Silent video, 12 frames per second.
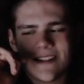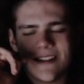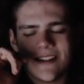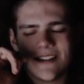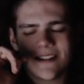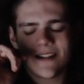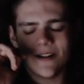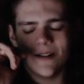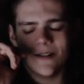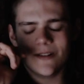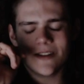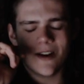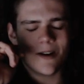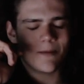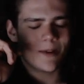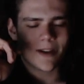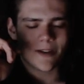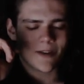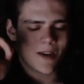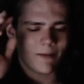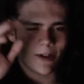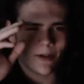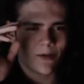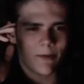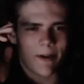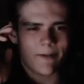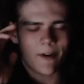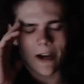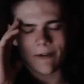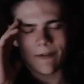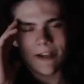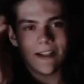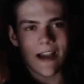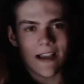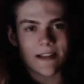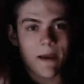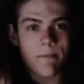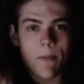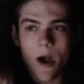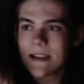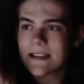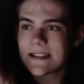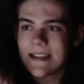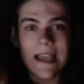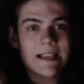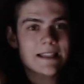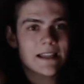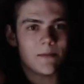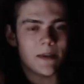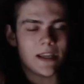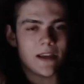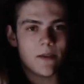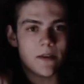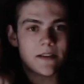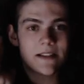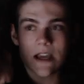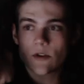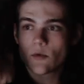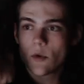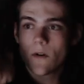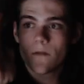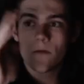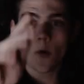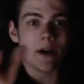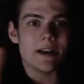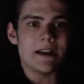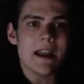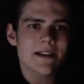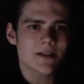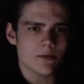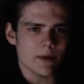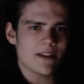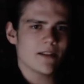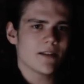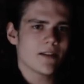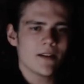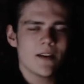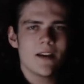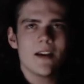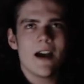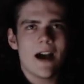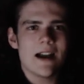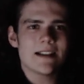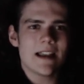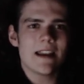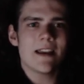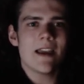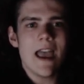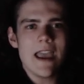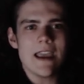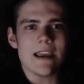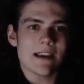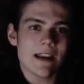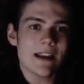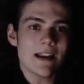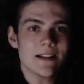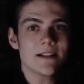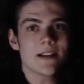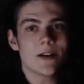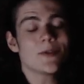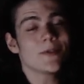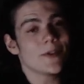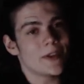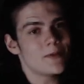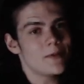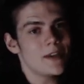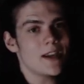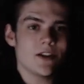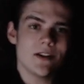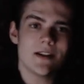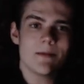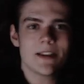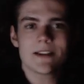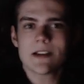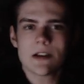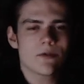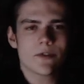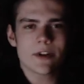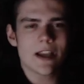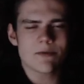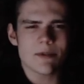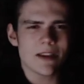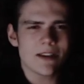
so, you know, I'm looking through my phone. I realized my boss texted me the schedule for next week. I said, hey, can I get the schedule for this week? And she sent me the schedule for next week.